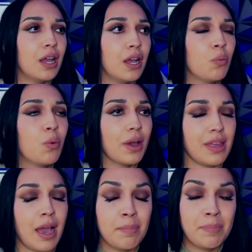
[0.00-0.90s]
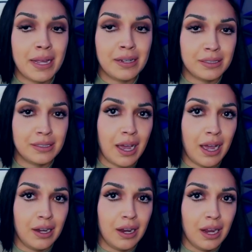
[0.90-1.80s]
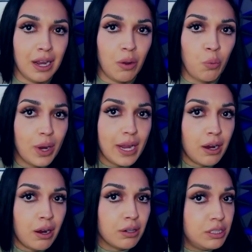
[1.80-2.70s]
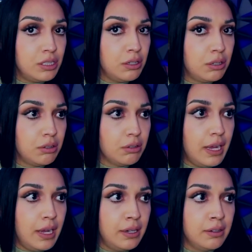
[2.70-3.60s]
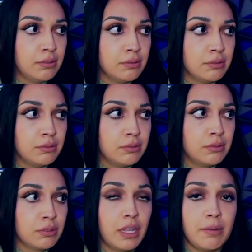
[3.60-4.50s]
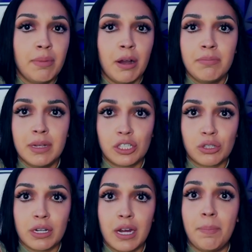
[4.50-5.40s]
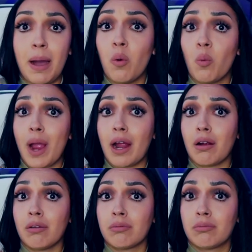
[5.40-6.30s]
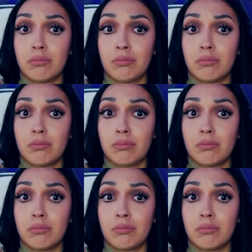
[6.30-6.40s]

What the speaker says: with that being said, we are still in limbo mystery about where